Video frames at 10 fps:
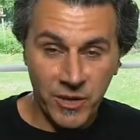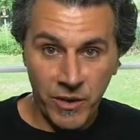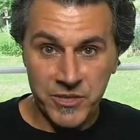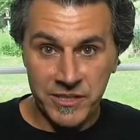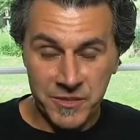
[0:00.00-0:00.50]

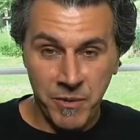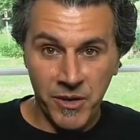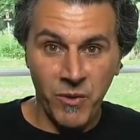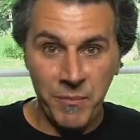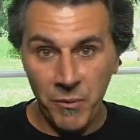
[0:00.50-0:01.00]
question. It's part
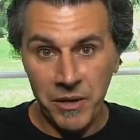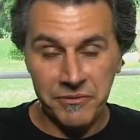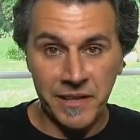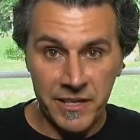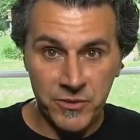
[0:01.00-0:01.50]
of why my wife
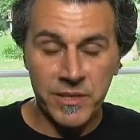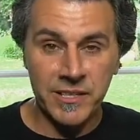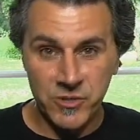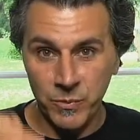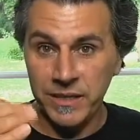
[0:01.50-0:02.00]
and I do that,
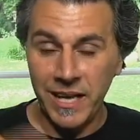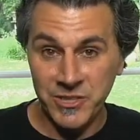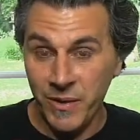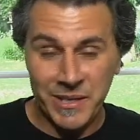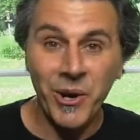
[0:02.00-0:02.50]

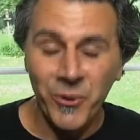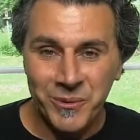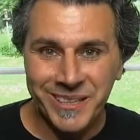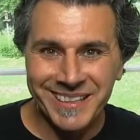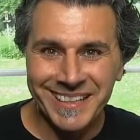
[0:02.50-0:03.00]
so I
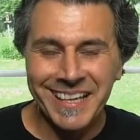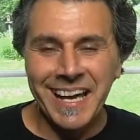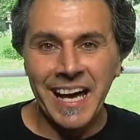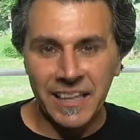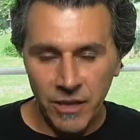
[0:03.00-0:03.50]
don't.
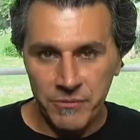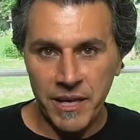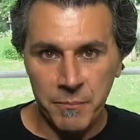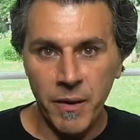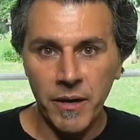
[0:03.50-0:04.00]
I love
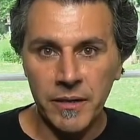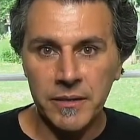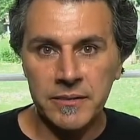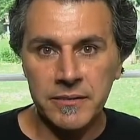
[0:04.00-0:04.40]
that part.